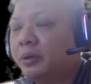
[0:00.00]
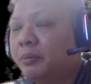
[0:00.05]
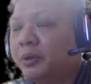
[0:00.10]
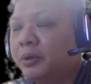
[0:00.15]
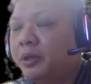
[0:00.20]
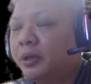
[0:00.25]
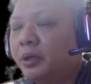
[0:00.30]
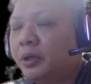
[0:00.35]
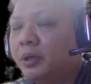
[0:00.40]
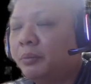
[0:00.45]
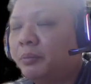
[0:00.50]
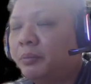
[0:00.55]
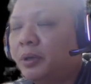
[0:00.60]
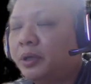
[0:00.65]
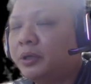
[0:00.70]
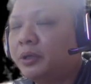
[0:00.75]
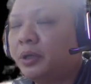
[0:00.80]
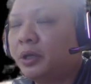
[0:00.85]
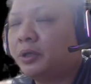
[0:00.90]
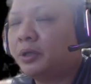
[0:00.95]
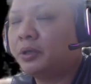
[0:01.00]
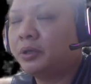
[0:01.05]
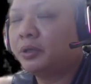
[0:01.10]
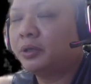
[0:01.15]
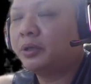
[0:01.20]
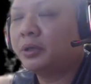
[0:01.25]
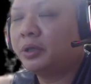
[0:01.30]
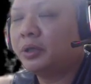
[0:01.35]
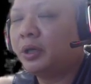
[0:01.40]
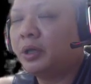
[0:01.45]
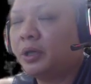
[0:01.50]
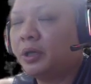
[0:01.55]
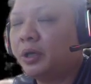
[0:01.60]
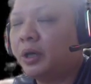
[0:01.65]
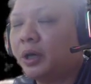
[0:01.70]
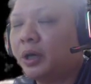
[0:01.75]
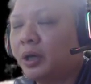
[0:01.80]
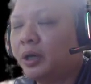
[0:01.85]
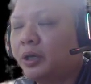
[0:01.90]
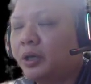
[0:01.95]
immediately plays
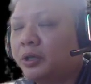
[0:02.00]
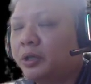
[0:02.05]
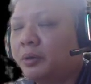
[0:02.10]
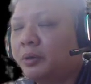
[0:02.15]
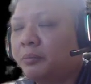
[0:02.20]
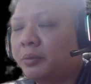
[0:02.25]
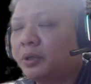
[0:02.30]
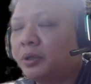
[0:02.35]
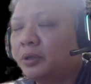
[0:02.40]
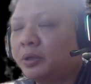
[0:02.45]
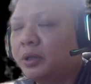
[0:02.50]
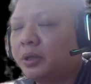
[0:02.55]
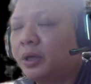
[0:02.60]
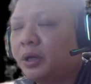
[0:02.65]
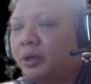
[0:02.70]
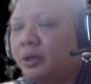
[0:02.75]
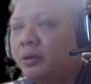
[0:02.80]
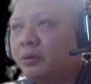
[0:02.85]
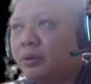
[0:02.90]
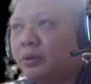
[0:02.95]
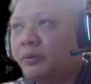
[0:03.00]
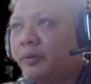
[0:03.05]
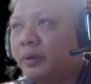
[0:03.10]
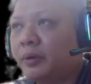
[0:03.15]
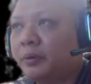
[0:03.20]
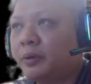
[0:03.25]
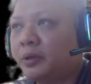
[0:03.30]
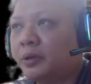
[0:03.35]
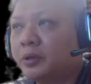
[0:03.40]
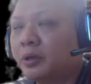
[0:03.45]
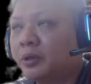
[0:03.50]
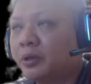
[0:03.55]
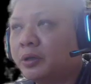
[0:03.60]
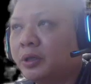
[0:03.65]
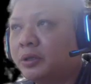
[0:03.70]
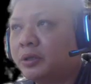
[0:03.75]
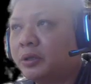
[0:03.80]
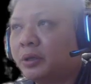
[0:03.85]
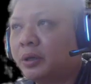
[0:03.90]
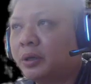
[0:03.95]
h8 plus 9 to develop his
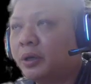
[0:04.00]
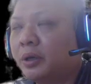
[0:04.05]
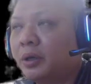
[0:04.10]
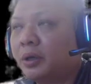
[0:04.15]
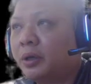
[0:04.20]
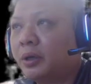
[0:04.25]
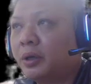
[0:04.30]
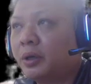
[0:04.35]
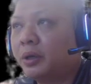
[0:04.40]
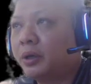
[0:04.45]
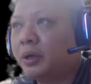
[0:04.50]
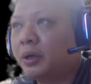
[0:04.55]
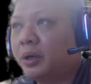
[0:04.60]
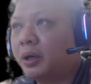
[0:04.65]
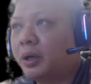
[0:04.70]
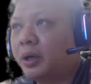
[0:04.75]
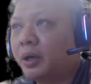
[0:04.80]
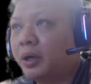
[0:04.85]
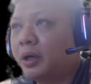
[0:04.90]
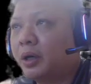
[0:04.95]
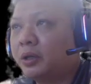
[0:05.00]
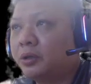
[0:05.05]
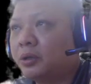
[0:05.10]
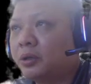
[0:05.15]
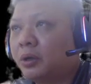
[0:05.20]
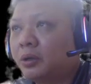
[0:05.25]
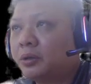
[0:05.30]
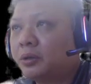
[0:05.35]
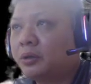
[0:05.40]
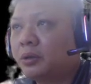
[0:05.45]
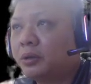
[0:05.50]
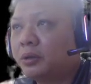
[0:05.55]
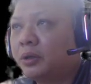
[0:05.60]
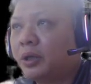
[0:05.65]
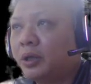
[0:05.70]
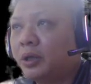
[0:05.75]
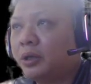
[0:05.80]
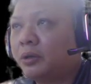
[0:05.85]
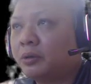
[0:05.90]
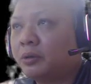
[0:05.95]
horse as a edge horse,
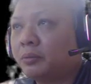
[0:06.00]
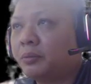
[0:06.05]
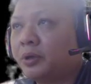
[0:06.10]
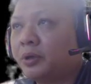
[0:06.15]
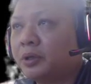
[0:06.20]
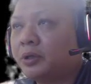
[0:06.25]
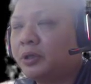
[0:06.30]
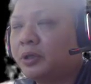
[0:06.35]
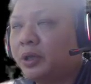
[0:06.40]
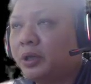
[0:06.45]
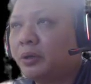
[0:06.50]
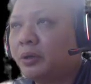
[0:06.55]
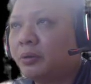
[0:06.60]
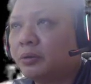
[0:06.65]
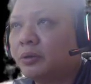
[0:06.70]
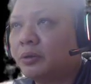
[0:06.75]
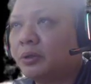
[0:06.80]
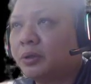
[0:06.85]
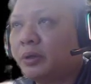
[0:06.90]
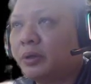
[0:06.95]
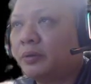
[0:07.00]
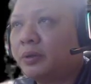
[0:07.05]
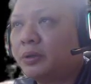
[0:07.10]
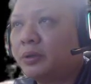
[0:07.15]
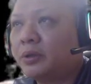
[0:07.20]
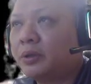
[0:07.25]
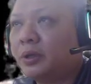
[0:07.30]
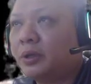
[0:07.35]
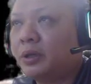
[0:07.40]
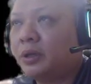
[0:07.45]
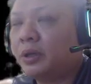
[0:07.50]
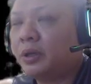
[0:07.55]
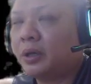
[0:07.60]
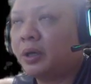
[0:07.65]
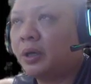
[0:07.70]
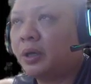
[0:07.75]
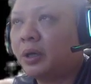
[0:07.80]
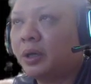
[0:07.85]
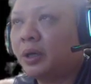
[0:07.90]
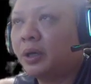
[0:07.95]
so that he could play c8 equals to 7,
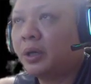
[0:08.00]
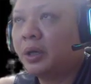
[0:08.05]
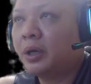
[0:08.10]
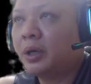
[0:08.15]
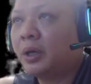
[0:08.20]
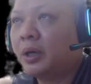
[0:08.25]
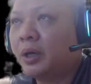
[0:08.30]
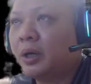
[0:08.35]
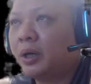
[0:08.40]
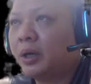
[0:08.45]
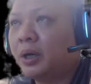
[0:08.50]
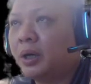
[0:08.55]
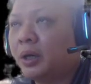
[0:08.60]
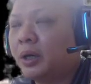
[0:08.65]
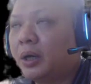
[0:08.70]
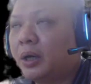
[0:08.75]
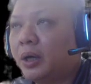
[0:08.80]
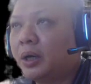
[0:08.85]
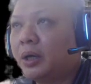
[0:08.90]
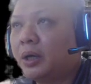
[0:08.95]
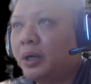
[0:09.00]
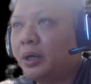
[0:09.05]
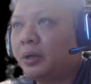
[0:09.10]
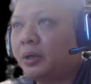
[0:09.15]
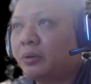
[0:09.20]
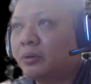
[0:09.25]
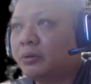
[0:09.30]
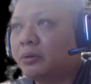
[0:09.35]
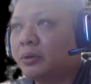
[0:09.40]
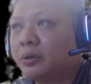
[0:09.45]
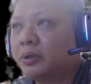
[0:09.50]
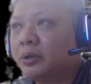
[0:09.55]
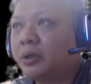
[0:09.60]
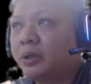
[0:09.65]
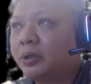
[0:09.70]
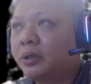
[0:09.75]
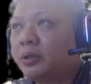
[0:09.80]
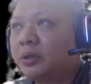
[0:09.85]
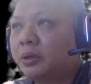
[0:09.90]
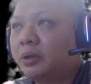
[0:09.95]
c8 equals to
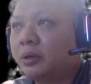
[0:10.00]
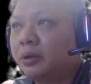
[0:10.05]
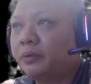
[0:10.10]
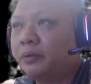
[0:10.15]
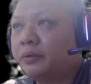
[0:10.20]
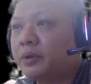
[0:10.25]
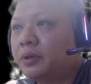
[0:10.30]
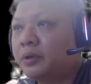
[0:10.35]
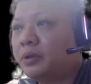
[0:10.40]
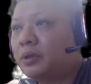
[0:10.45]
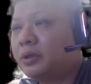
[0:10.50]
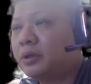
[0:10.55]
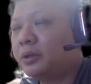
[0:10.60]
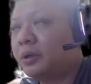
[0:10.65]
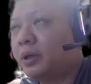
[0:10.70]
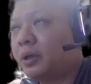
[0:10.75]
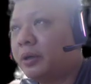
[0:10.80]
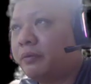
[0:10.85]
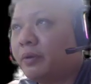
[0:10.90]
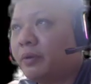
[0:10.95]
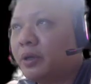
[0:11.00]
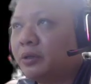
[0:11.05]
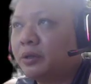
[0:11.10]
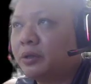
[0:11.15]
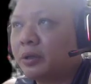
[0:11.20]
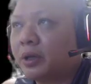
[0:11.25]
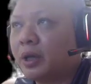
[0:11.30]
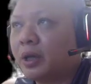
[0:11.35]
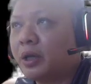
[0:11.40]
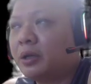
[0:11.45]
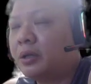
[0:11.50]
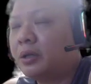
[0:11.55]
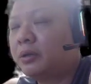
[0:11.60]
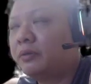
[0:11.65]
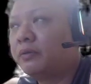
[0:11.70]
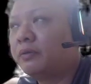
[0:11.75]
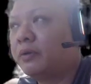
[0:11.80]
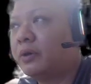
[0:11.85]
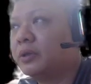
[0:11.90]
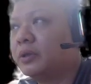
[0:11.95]
6, or even advance the
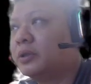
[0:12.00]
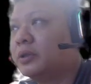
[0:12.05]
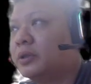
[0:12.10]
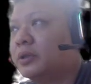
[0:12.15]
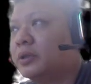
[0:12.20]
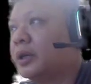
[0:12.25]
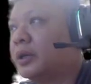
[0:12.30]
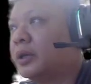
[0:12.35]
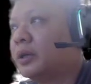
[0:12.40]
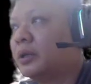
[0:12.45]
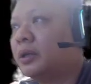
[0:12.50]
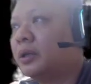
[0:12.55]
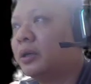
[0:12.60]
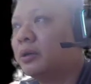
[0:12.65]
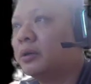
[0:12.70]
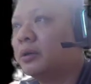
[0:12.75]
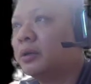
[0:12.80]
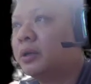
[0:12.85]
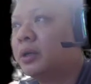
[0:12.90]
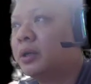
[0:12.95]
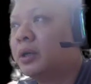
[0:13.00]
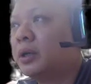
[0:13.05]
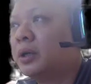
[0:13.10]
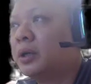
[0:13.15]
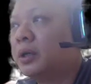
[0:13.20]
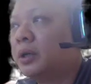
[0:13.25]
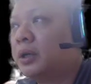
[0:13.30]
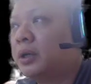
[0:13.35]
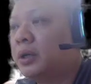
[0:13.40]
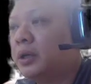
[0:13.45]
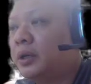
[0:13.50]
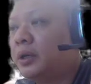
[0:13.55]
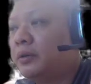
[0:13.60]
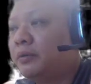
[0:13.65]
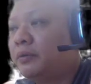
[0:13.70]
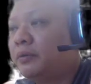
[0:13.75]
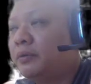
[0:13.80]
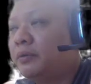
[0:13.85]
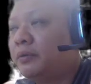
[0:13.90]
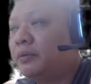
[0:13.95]
cannon for attack. Now,
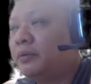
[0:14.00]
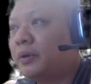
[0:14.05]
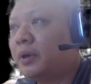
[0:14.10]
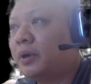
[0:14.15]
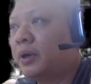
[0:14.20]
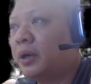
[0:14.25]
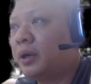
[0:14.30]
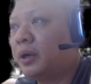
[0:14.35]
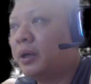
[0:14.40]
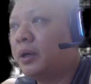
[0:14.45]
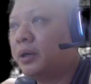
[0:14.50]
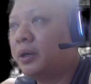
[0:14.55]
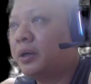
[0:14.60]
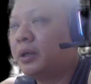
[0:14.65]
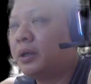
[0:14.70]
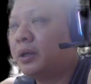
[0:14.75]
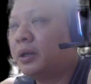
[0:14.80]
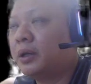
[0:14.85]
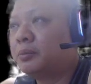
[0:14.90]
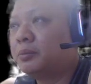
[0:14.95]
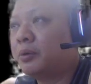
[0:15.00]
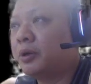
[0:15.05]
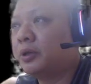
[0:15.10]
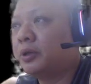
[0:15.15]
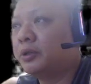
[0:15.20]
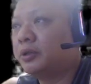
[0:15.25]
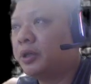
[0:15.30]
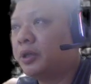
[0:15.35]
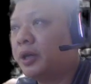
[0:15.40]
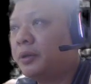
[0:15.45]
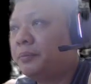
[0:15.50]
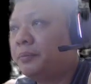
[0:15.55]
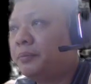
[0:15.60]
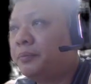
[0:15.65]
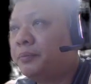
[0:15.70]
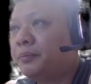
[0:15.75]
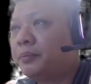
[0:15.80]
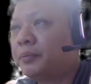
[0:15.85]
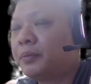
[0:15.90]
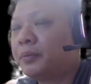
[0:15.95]
if at this point in time,